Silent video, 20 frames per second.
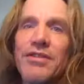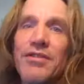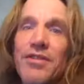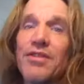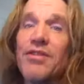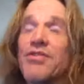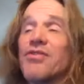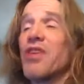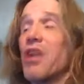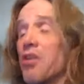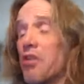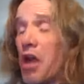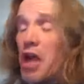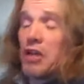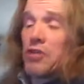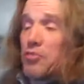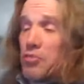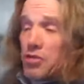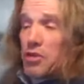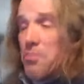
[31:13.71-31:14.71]
He's going to say
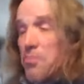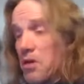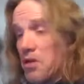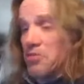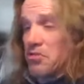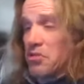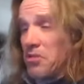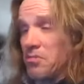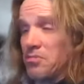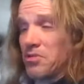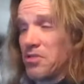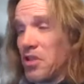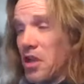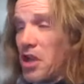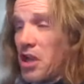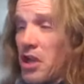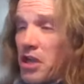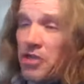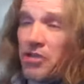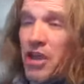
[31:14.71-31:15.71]
that's what the Muslims
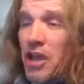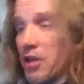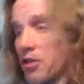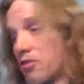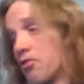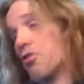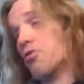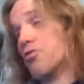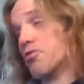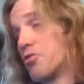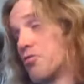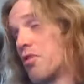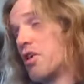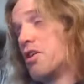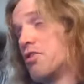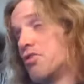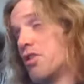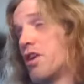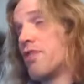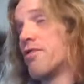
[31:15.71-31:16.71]
say, and that those
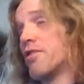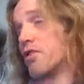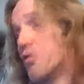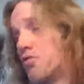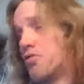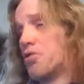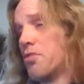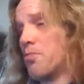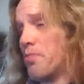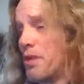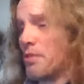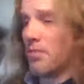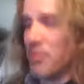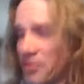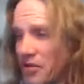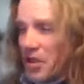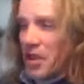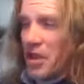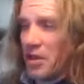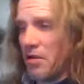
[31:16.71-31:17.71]
crazy evolution people
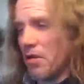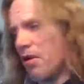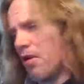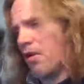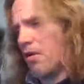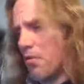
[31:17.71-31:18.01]
say,